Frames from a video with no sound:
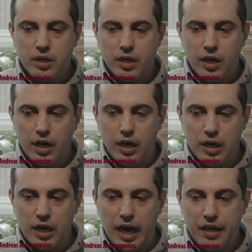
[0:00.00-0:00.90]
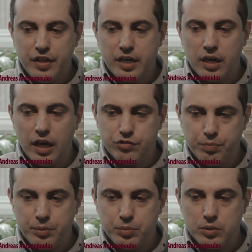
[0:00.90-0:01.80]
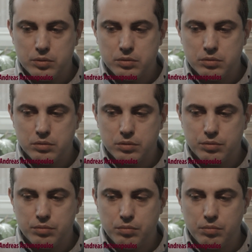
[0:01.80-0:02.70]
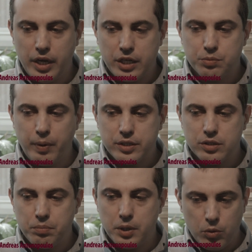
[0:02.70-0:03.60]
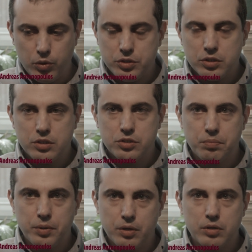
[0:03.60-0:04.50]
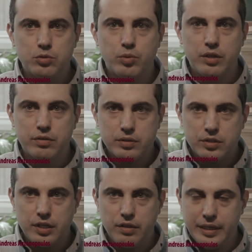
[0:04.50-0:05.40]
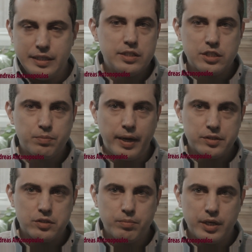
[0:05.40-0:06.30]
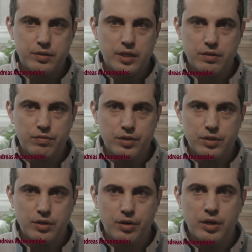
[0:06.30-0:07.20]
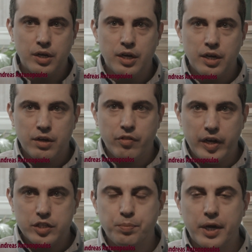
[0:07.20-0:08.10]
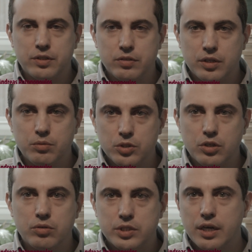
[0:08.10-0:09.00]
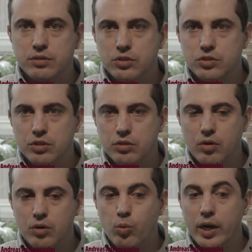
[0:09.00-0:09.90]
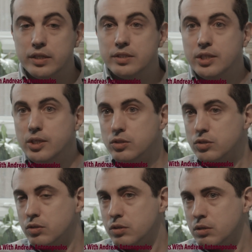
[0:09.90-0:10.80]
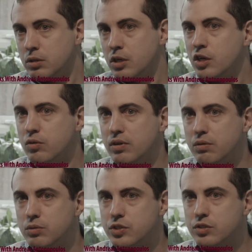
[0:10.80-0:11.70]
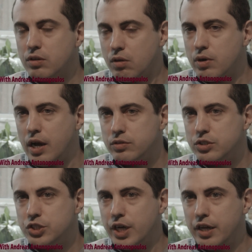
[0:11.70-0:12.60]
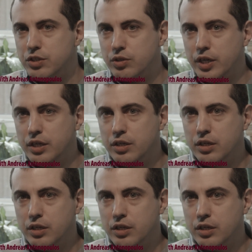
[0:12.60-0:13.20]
I think a lot of people expected Bitcoin to disappear in 2013. They didn't expect it to make the end of the year. They expected that it would go down to zero. And when it didn't, when it was still around in January,